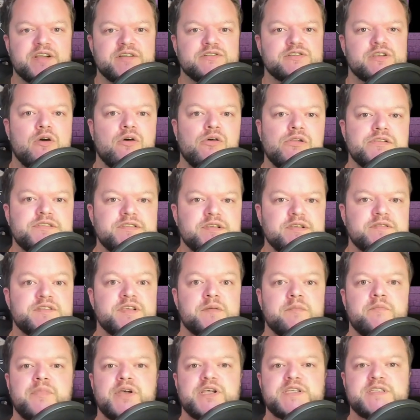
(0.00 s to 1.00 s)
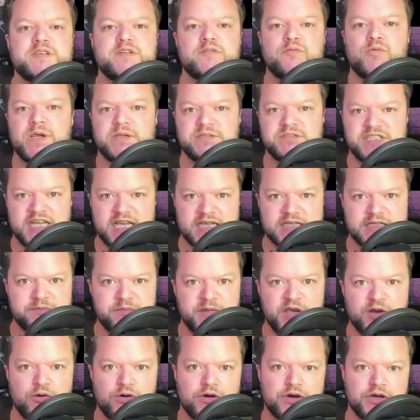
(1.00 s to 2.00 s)
There's also some buzz around
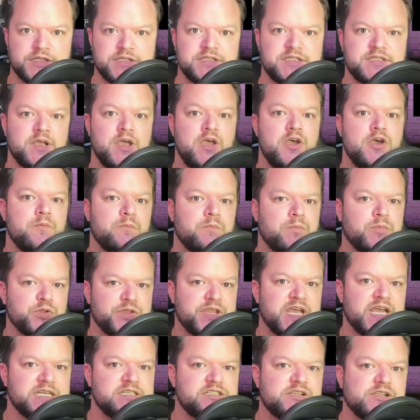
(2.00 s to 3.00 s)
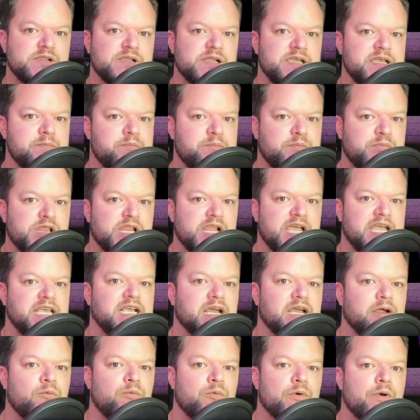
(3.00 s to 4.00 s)
Jasmy coins potentially
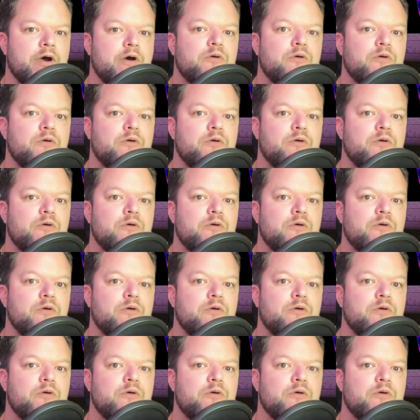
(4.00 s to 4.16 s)
playing a